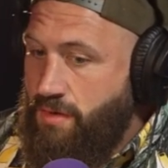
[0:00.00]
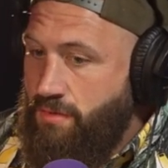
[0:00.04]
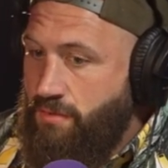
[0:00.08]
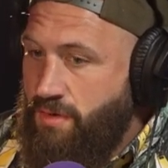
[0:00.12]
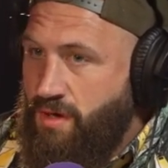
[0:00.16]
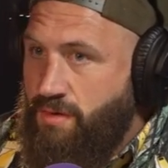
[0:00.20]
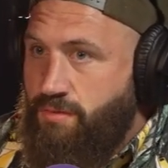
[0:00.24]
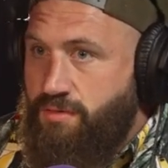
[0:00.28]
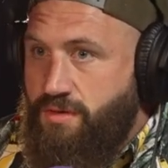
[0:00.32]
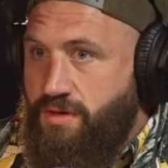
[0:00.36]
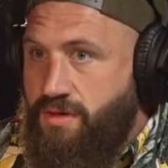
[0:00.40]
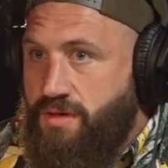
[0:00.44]

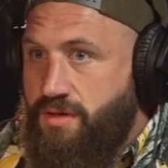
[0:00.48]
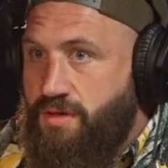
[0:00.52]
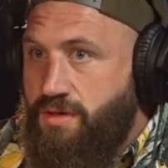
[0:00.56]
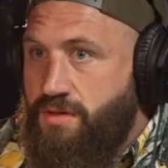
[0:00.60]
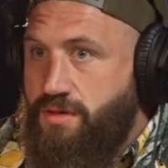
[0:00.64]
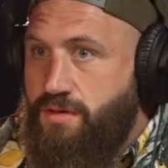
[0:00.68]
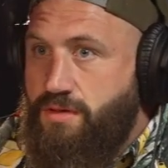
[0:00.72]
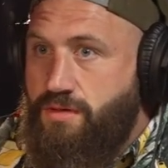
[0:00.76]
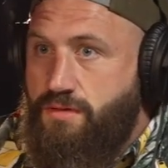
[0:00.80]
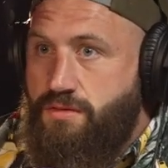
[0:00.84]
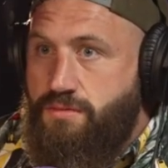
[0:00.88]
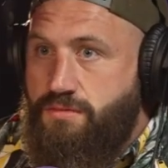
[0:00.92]
well, I want to
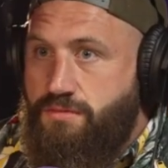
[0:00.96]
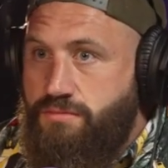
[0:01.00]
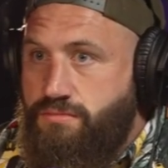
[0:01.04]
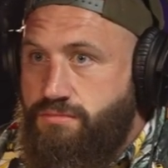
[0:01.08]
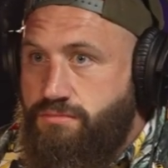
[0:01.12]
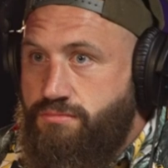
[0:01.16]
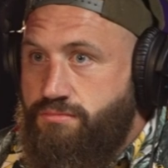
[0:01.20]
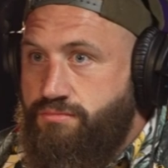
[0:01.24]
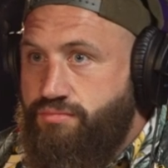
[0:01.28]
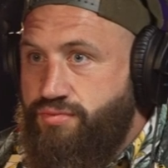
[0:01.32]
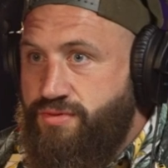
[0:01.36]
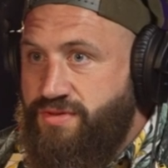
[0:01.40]

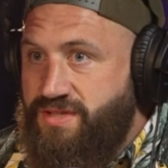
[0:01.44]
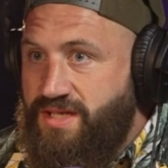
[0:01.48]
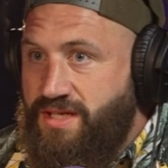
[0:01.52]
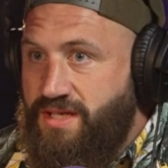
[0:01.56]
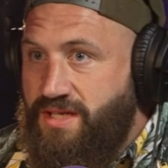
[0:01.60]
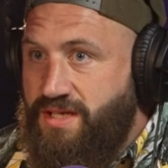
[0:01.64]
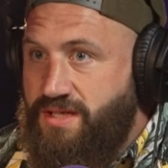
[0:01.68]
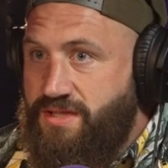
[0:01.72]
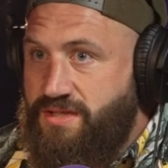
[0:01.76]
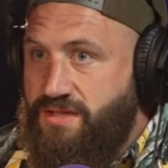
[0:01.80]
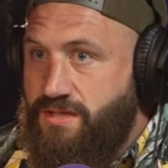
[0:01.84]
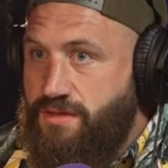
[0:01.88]

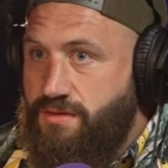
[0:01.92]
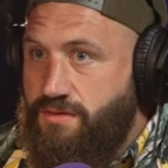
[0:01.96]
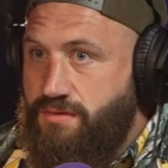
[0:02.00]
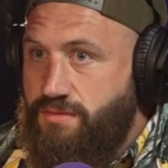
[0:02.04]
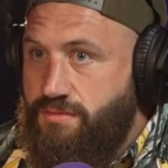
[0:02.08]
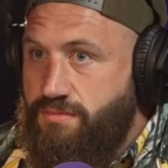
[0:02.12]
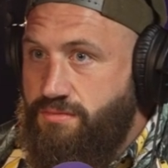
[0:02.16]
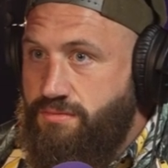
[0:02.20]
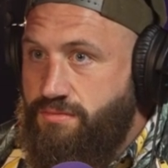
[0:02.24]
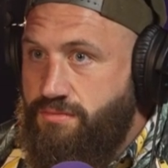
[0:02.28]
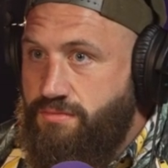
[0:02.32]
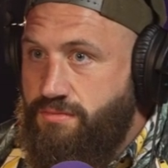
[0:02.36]
present it
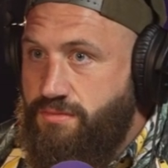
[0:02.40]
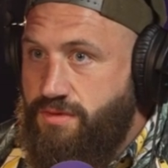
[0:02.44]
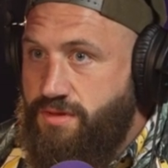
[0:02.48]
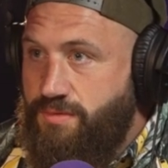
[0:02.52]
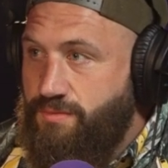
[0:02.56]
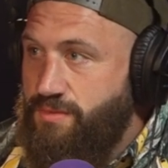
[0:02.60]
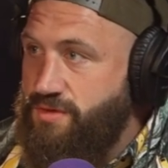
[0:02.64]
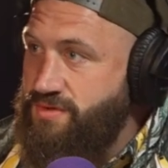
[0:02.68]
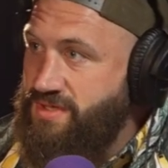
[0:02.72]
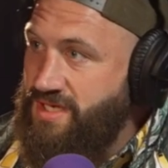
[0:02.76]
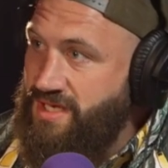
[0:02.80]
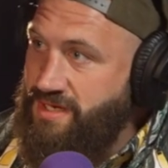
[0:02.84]
to the
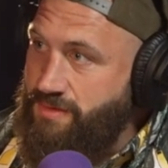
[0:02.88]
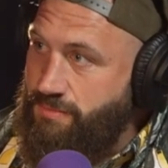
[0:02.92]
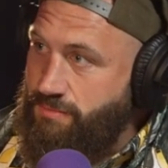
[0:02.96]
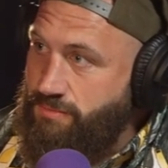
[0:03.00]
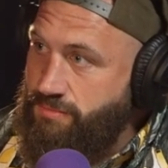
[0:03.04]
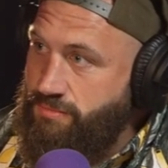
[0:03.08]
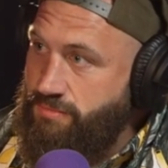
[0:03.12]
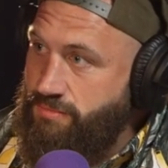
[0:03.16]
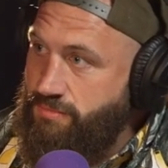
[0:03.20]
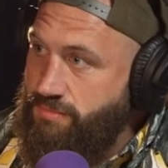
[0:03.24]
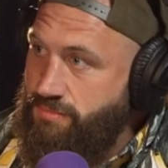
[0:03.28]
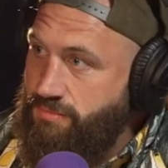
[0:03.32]
museum,
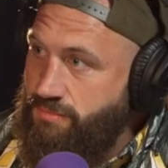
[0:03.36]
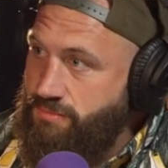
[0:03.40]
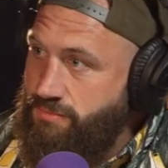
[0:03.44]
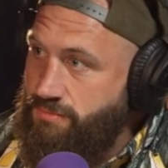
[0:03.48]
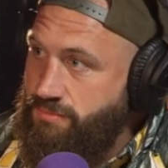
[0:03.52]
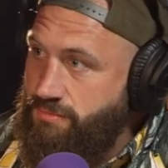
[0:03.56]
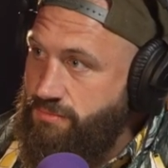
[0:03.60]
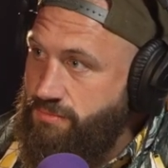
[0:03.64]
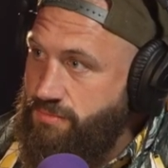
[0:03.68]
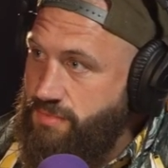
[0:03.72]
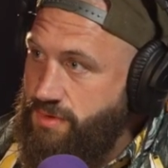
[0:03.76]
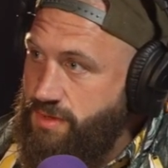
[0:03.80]

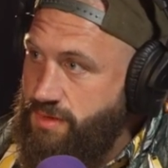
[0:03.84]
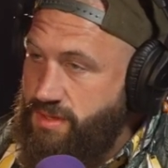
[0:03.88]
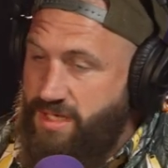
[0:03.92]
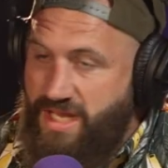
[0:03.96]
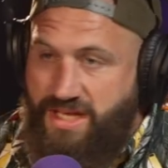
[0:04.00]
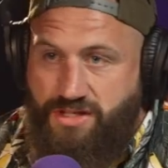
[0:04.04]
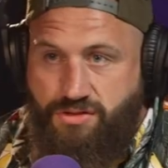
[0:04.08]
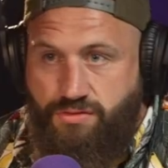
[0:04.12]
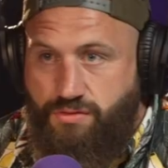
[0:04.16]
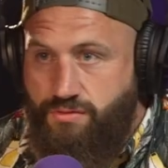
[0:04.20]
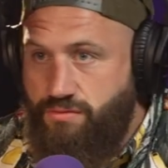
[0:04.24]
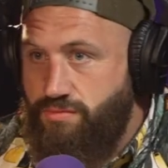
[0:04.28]
the
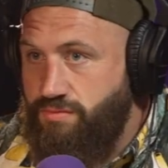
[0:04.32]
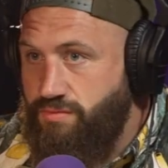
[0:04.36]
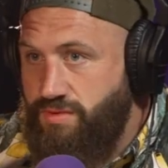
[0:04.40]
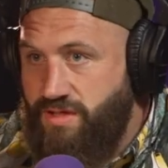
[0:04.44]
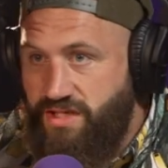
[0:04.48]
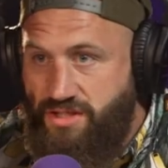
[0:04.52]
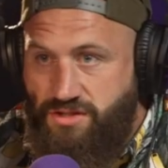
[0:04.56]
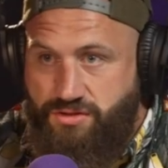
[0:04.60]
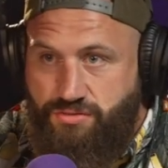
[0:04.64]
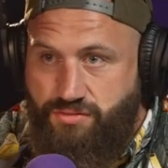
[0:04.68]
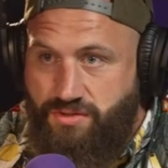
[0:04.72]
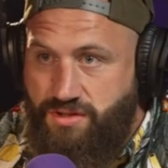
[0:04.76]
Natural
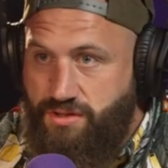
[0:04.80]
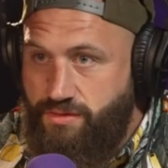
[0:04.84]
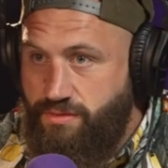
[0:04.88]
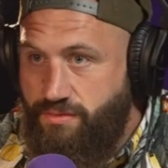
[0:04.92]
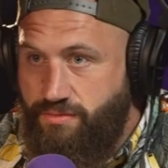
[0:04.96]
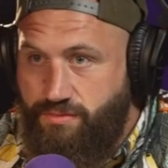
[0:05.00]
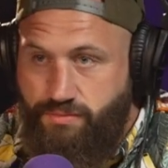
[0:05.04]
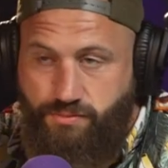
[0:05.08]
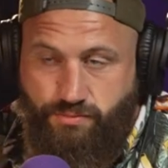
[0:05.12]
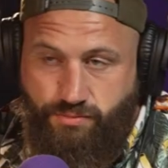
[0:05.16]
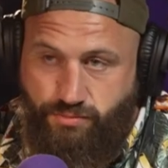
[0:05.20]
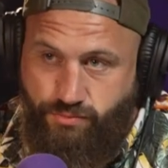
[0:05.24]
History
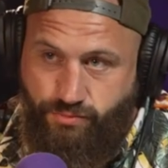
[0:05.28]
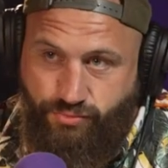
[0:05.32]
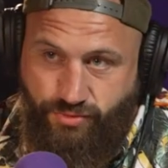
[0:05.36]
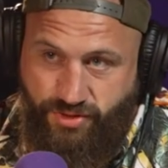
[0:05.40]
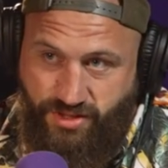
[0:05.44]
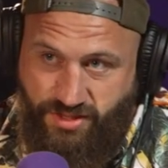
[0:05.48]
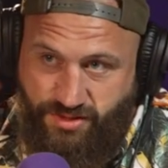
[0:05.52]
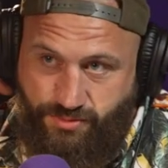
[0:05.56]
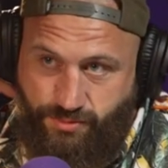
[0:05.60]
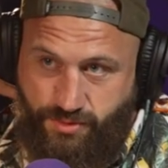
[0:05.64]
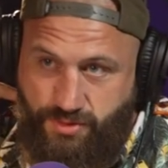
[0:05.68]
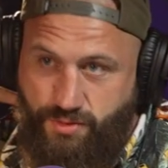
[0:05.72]
or
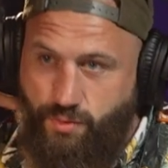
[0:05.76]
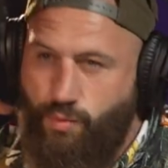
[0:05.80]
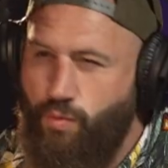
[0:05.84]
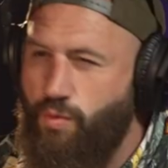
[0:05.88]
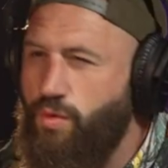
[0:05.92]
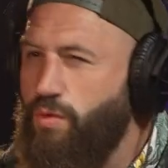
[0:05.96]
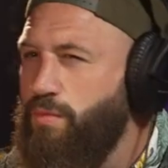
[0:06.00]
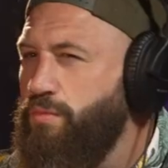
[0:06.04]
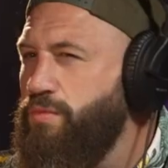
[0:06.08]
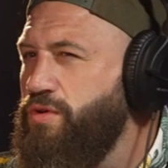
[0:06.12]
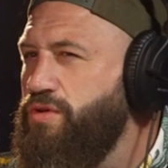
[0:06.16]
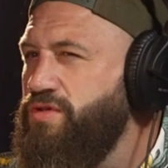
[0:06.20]
British Museum.
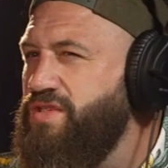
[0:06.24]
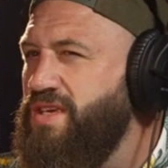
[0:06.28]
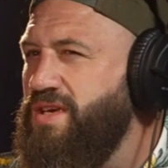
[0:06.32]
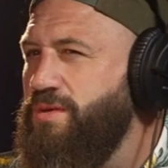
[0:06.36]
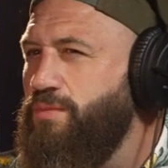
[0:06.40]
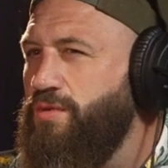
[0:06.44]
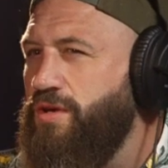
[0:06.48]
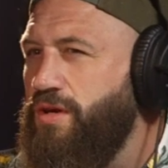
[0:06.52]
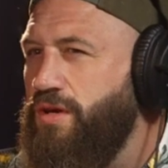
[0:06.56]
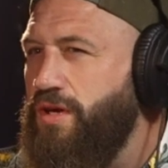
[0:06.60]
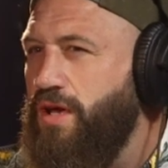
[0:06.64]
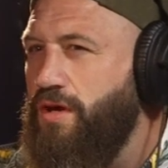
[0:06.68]
What
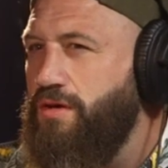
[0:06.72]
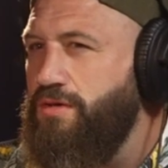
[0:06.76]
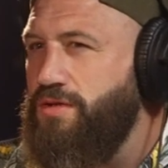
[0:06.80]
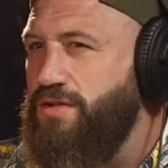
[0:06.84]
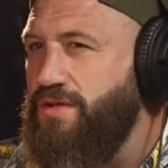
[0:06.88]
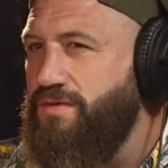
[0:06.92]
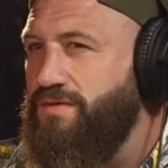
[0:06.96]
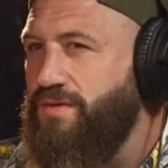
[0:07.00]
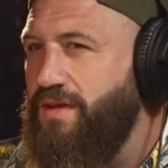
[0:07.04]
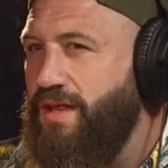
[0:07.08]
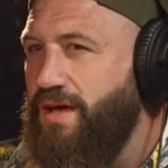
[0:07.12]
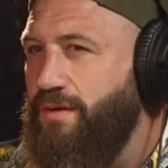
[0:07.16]
museum would I go
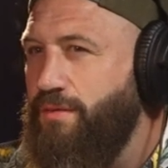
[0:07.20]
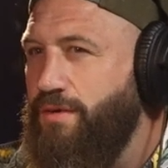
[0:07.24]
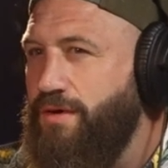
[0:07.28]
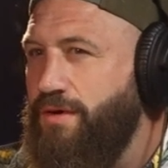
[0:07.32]
to for that